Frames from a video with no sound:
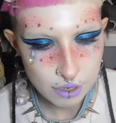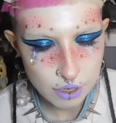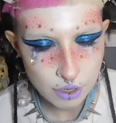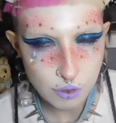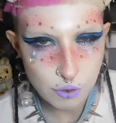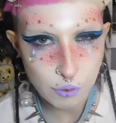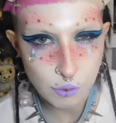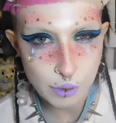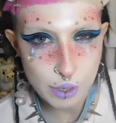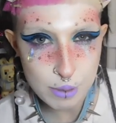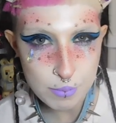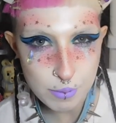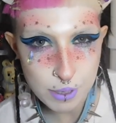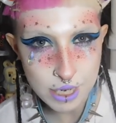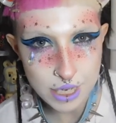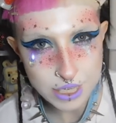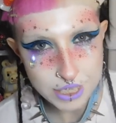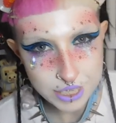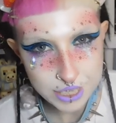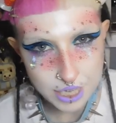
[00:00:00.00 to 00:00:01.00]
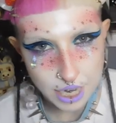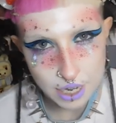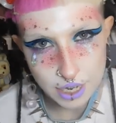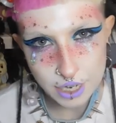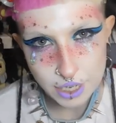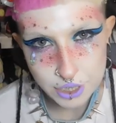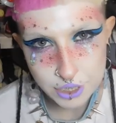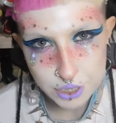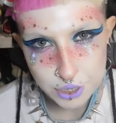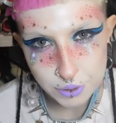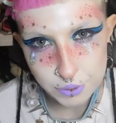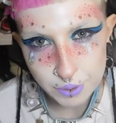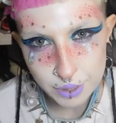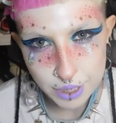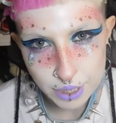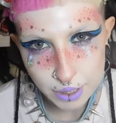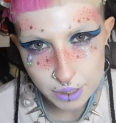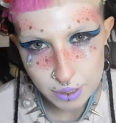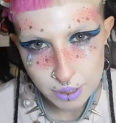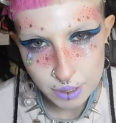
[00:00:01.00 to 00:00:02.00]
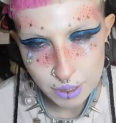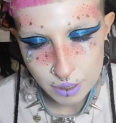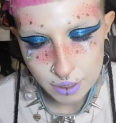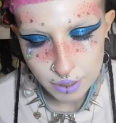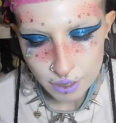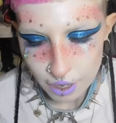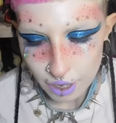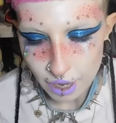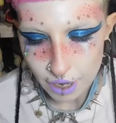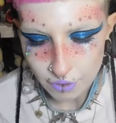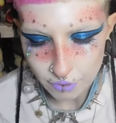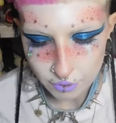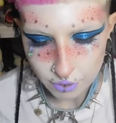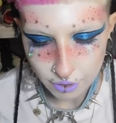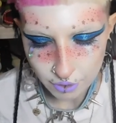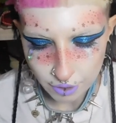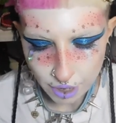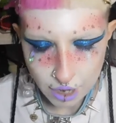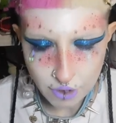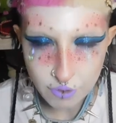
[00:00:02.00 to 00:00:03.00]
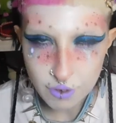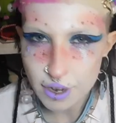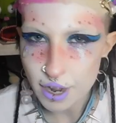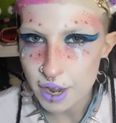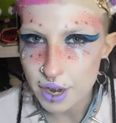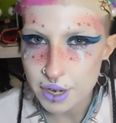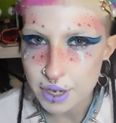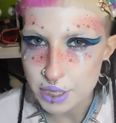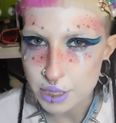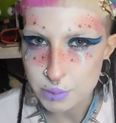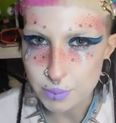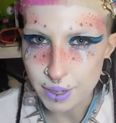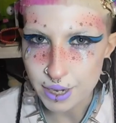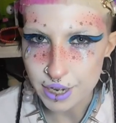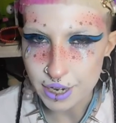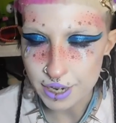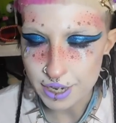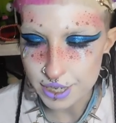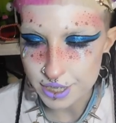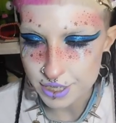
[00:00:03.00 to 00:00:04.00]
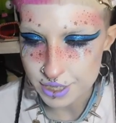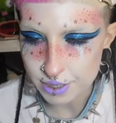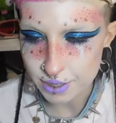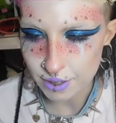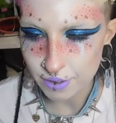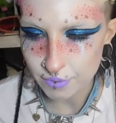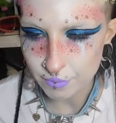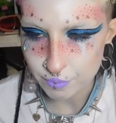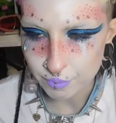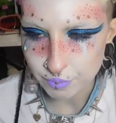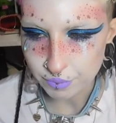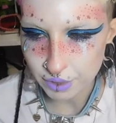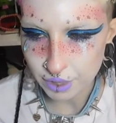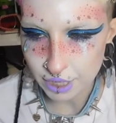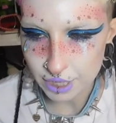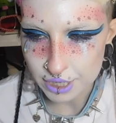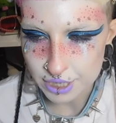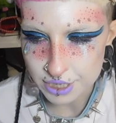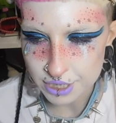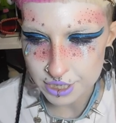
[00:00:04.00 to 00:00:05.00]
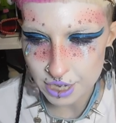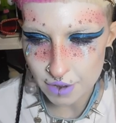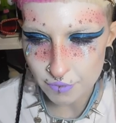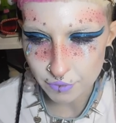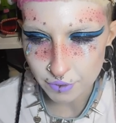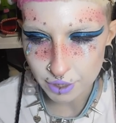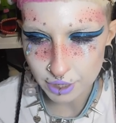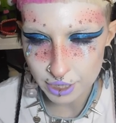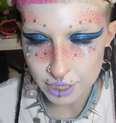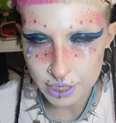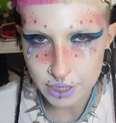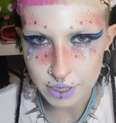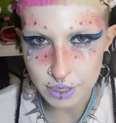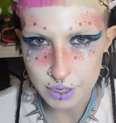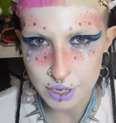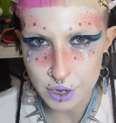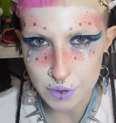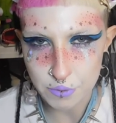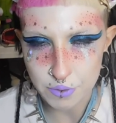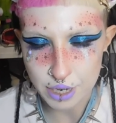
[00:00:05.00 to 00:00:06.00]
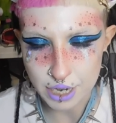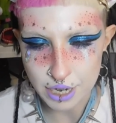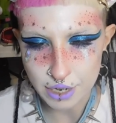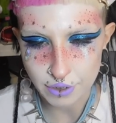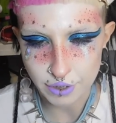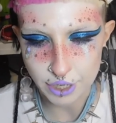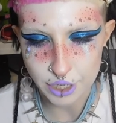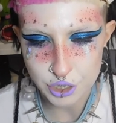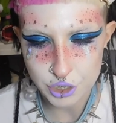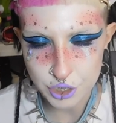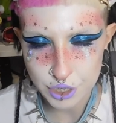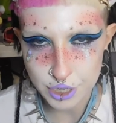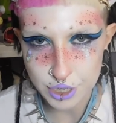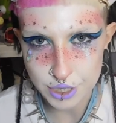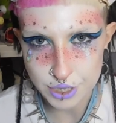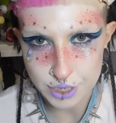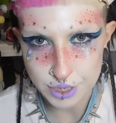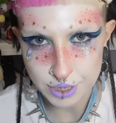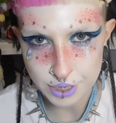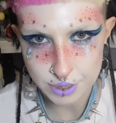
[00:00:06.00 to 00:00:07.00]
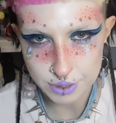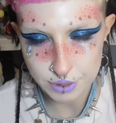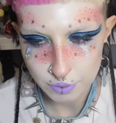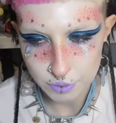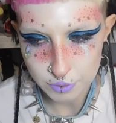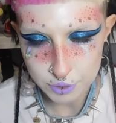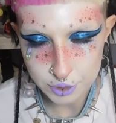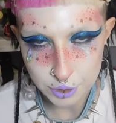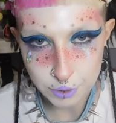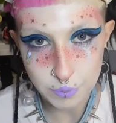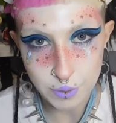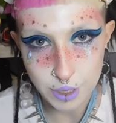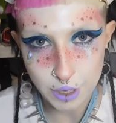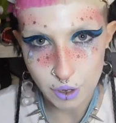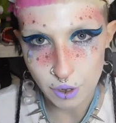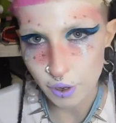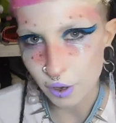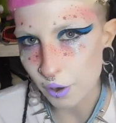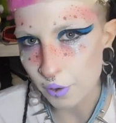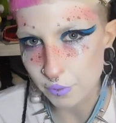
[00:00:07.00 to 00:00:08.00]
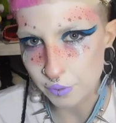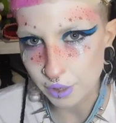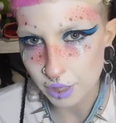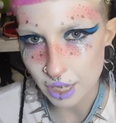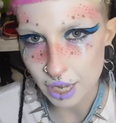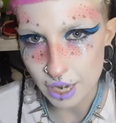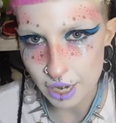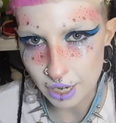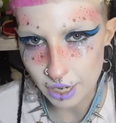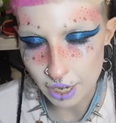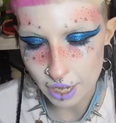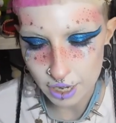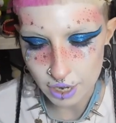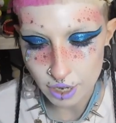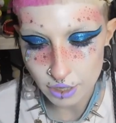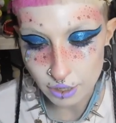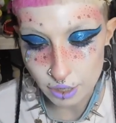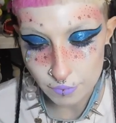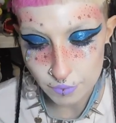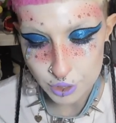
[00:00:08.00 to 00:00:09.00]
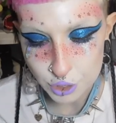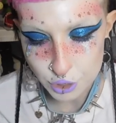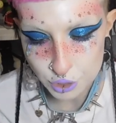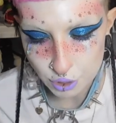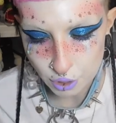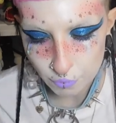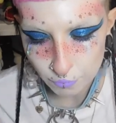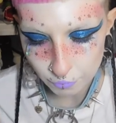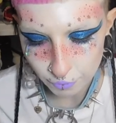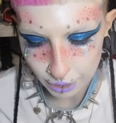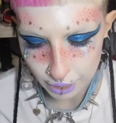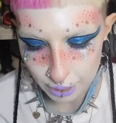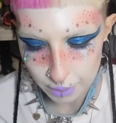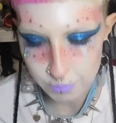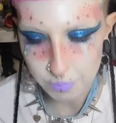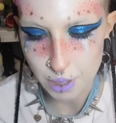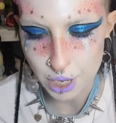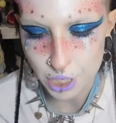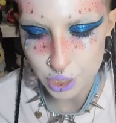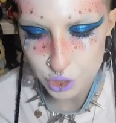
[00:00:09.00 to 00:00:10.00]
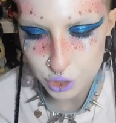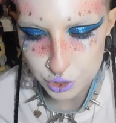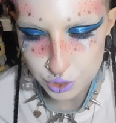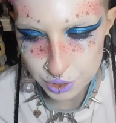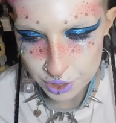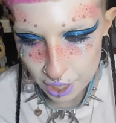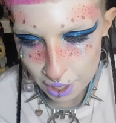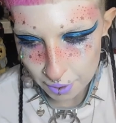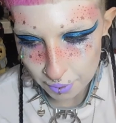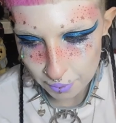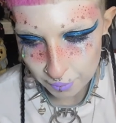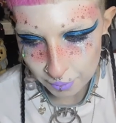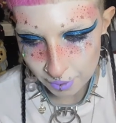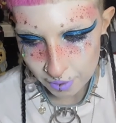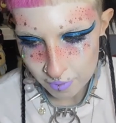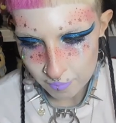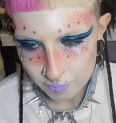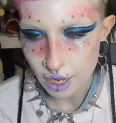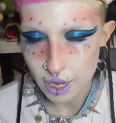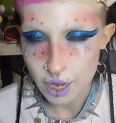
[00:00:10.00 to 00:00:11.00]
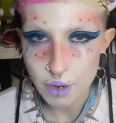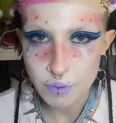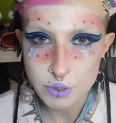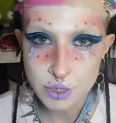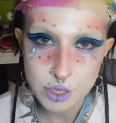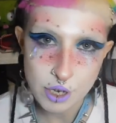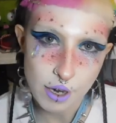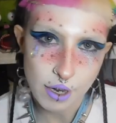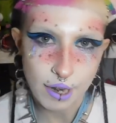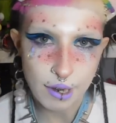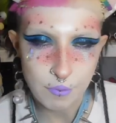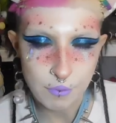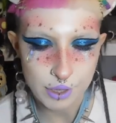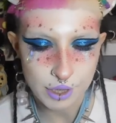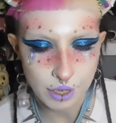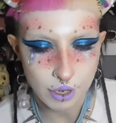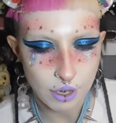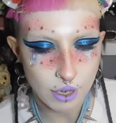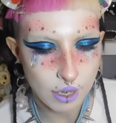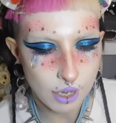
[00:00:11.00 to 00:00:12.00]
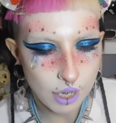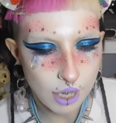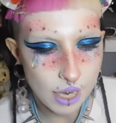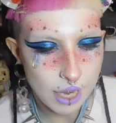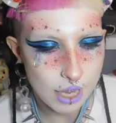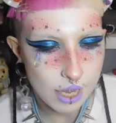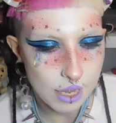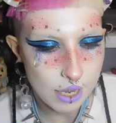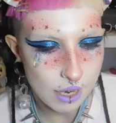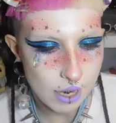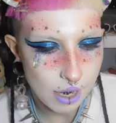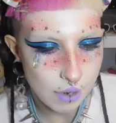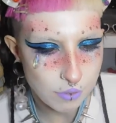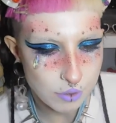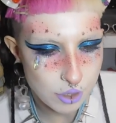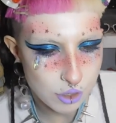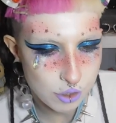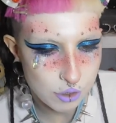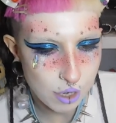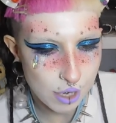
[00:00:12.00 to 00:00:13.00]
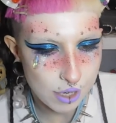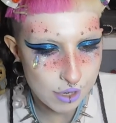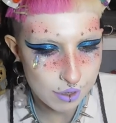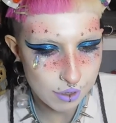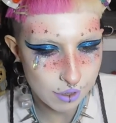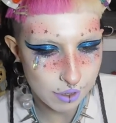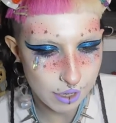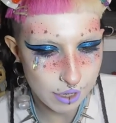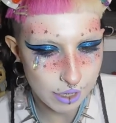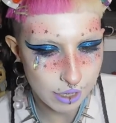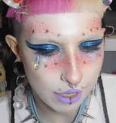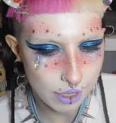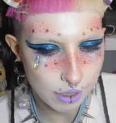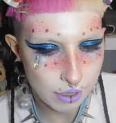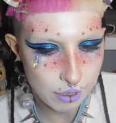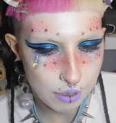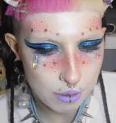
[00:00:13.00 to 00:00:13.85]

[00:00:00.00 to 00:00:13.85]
creepy aesthetic to it. I don't know. I don't know how to explain it. It's it's definitely unique. Like she is doing her own thing and I love it so freaking much. So uh, I was talking with her and I was trying to like